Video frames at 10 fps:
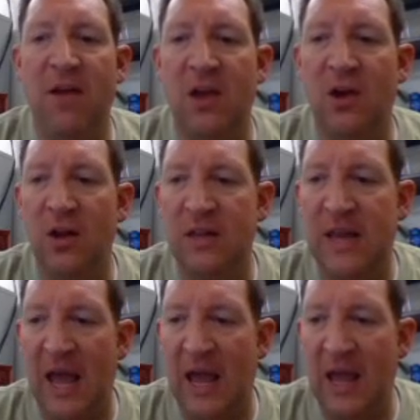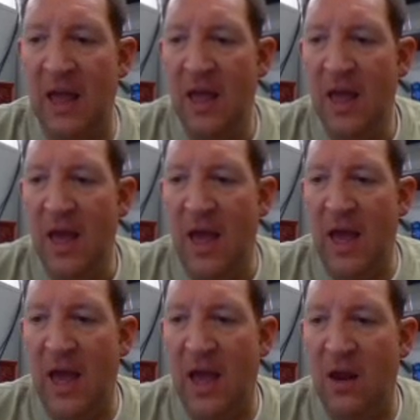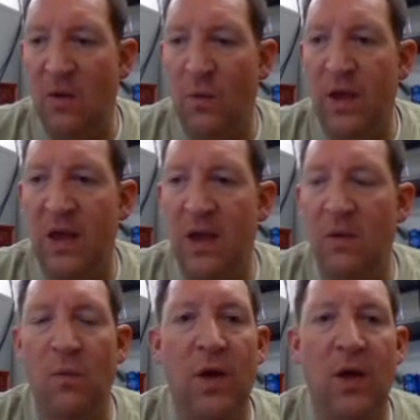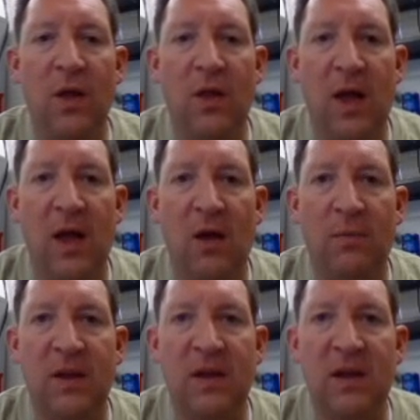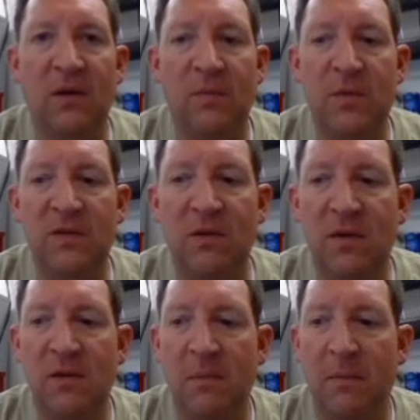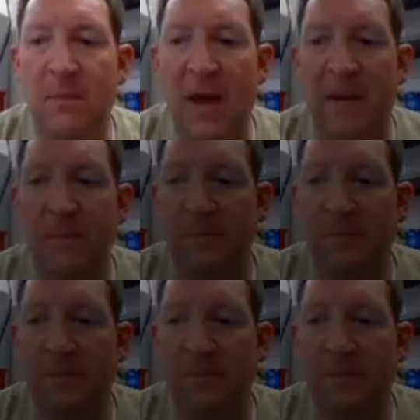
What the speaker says: a good day, and we will hope to hear from you soon. Bye.